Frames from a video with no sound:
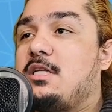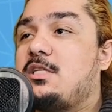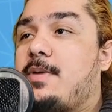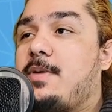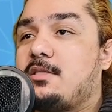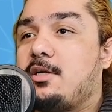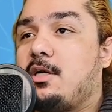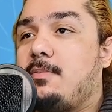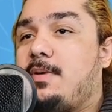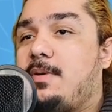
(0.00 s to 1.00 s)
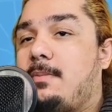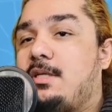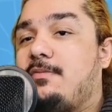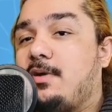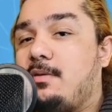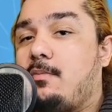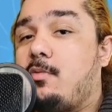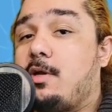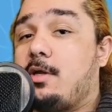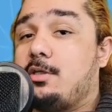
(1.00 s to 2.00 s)
debates are going to be a bit different from what
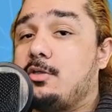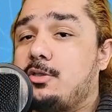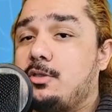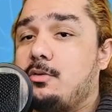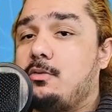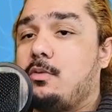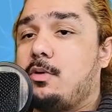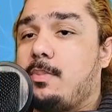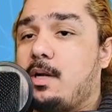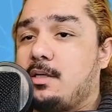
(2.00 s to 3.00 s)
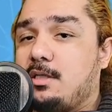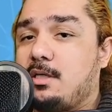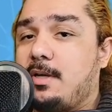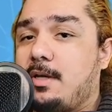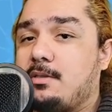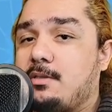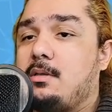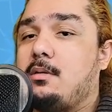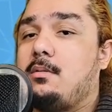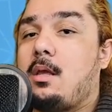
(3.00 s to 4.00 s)
you're used to with policy debates.
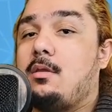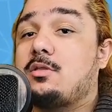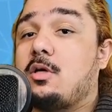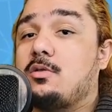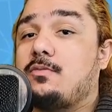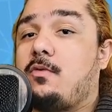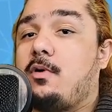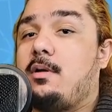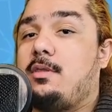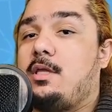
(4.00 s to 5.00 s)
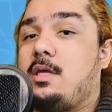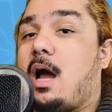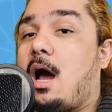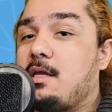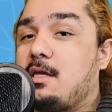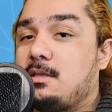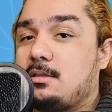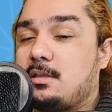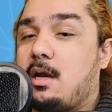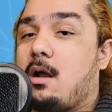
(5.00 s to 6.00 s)
This goes for the
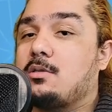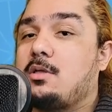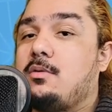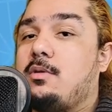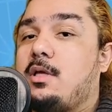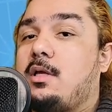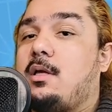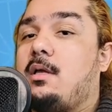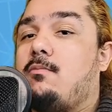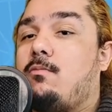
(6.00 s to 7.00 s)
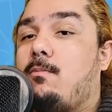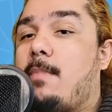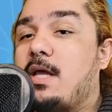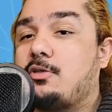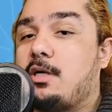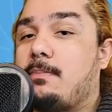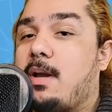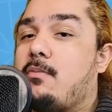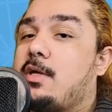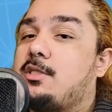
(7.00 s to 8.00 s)
audience and also the metric
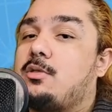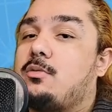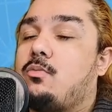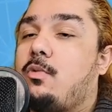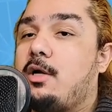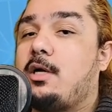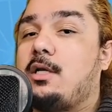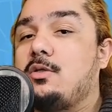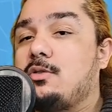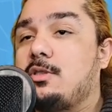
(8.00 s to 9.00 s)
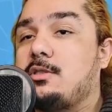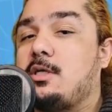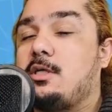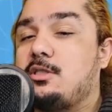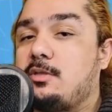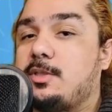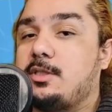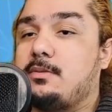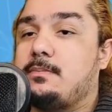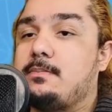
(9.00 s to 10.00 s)
by which winner and losers are
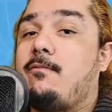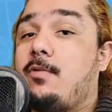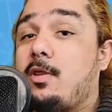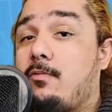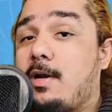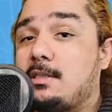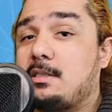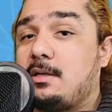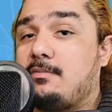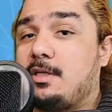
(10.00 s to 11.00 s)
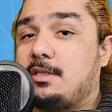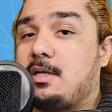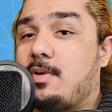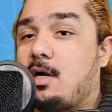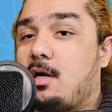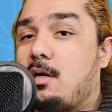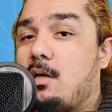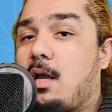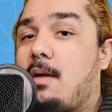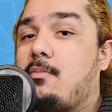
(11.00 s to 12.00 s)
determined. For the rest of this seminar,
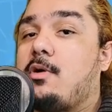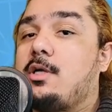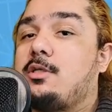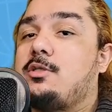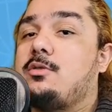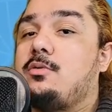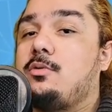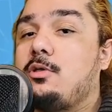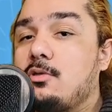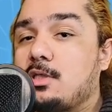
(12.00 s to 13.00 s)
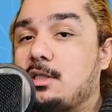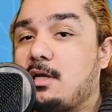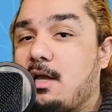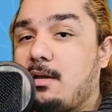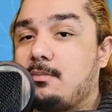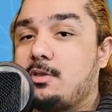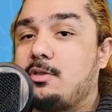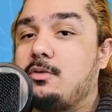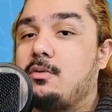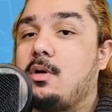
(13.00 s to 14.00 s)
I'm going to use our time
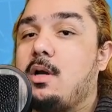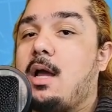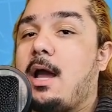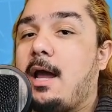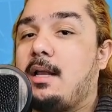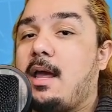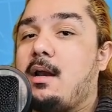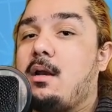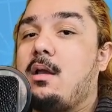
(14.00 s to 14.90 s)
to highlight